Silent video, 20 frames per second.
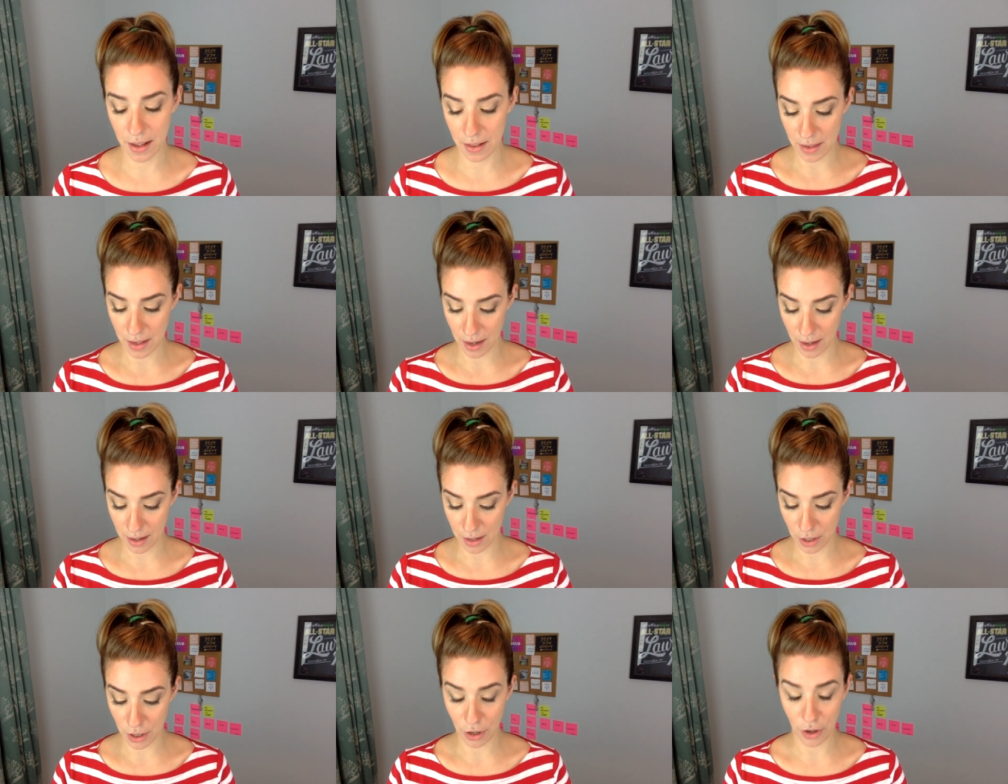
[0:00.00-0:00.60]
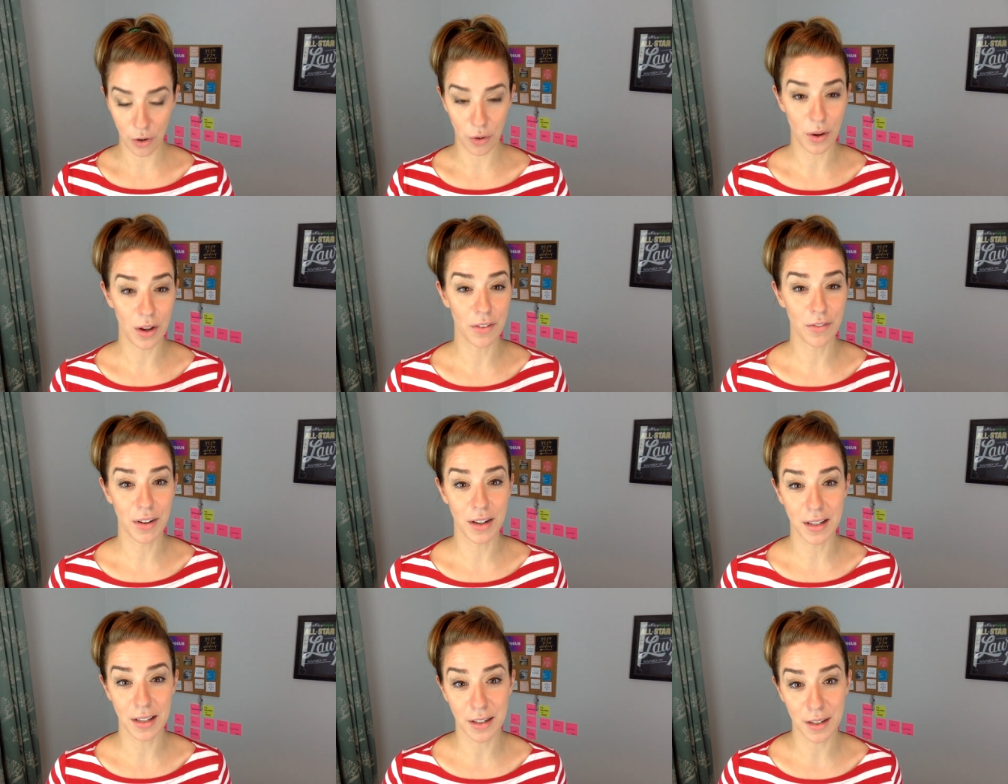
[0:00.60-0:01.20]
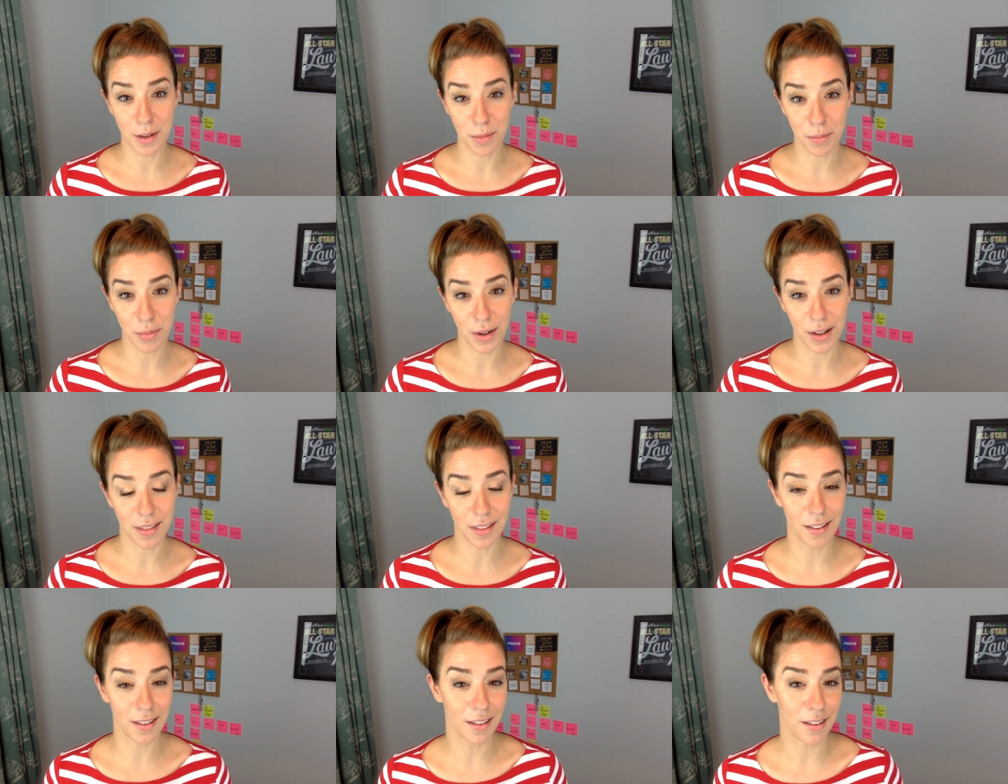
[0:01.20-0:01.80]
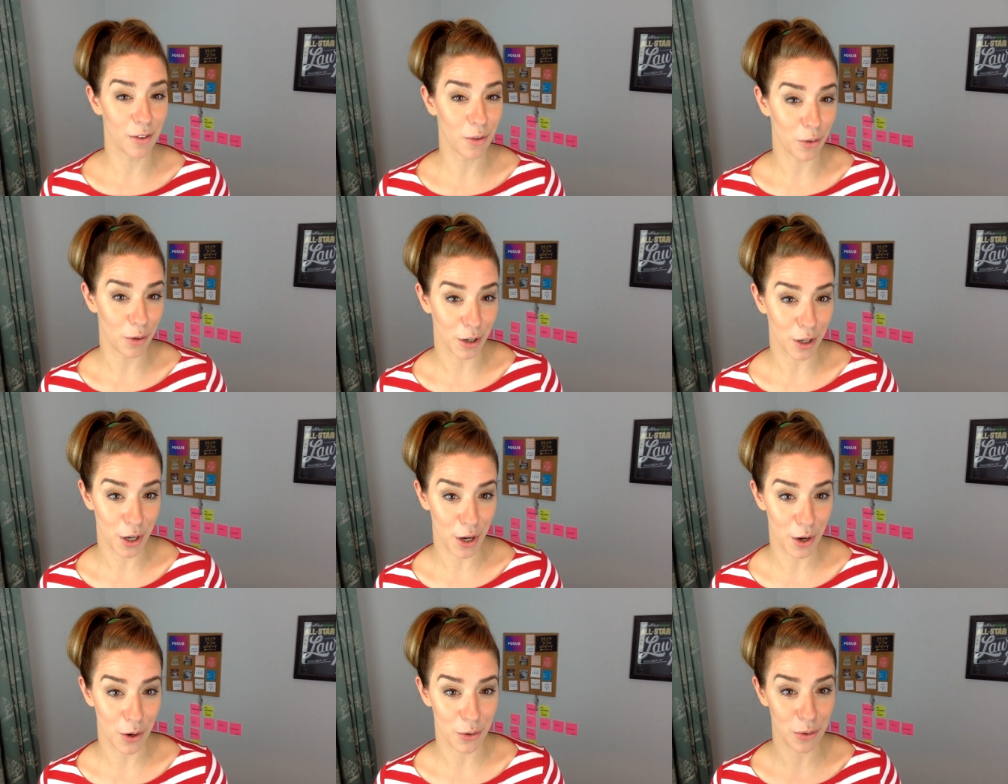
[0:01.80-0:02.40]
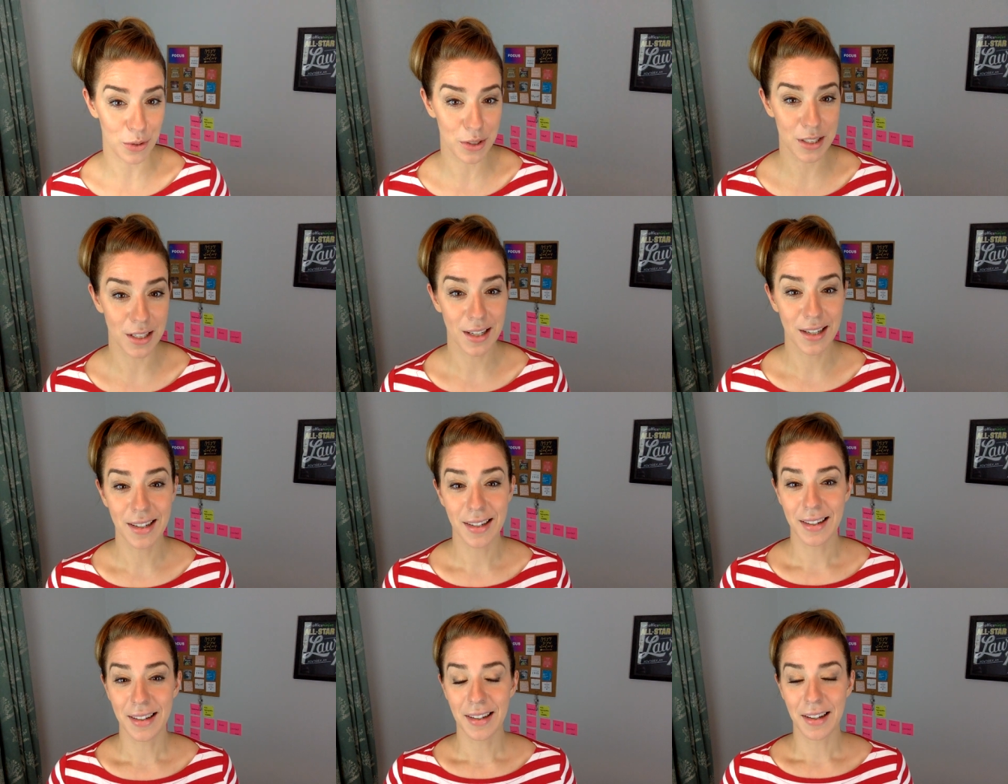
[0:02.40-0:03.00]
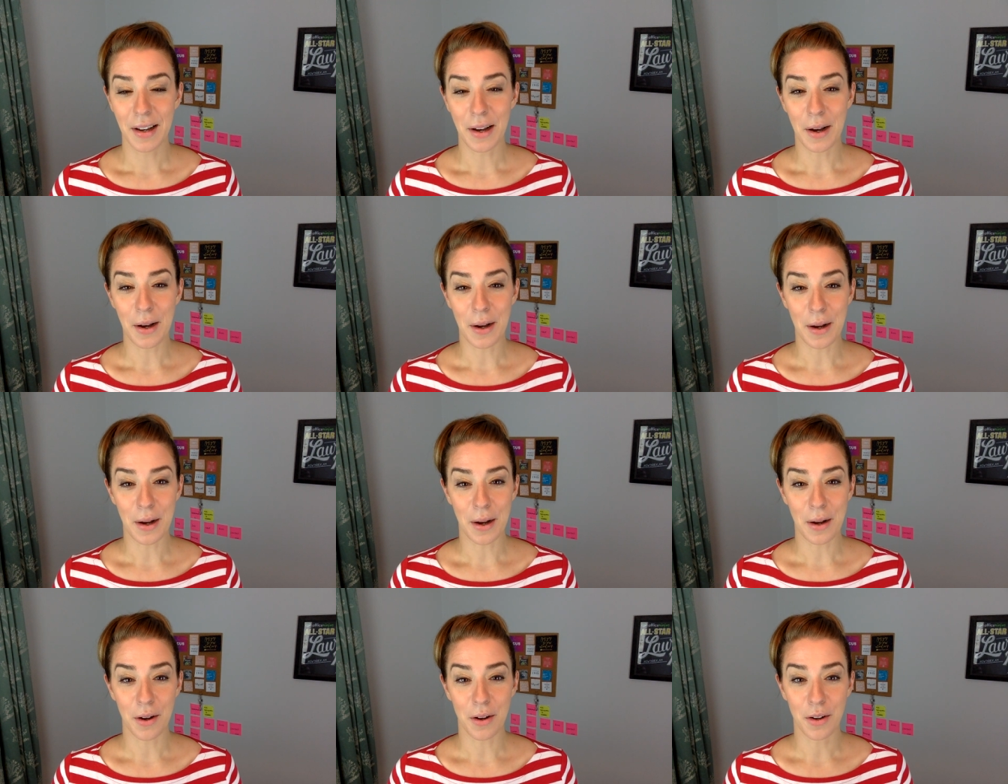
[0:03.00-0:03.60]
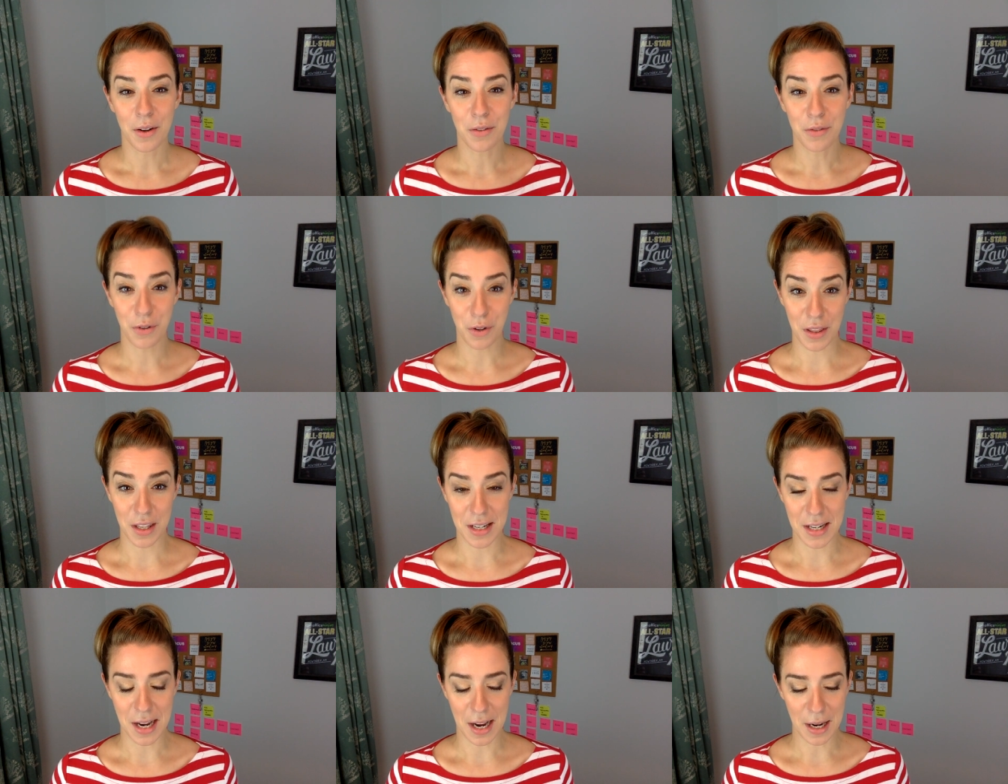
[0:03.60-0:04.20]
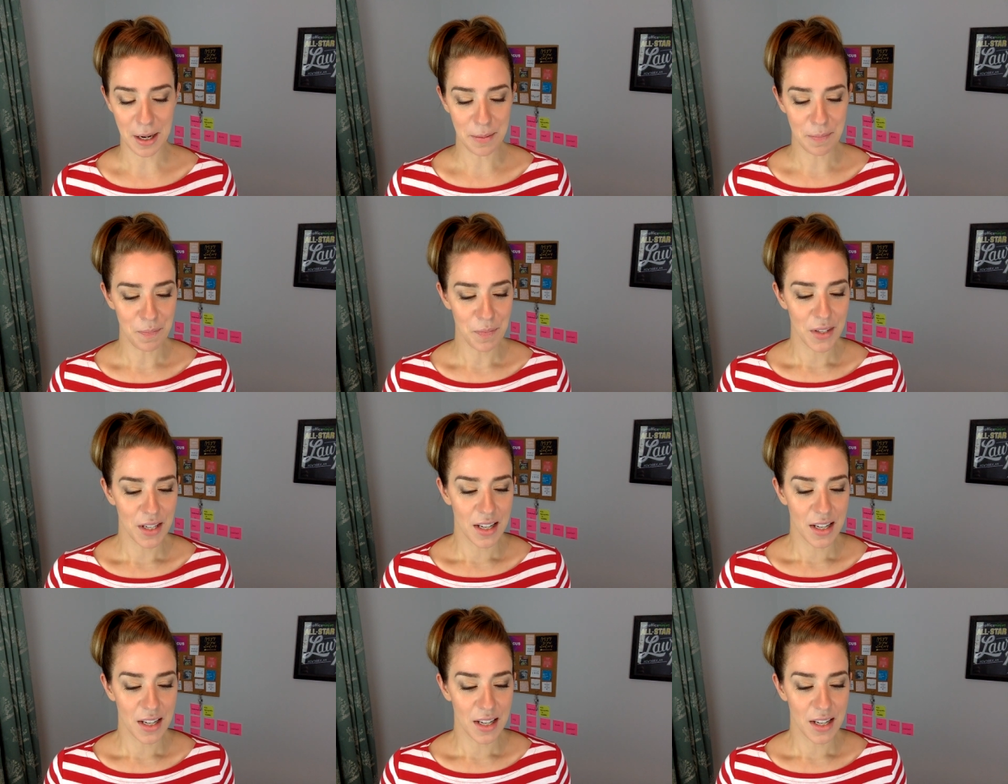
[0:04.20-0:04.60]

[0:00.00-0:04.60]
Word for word: and then I know if I need an umbrella or a coat uh, for the day.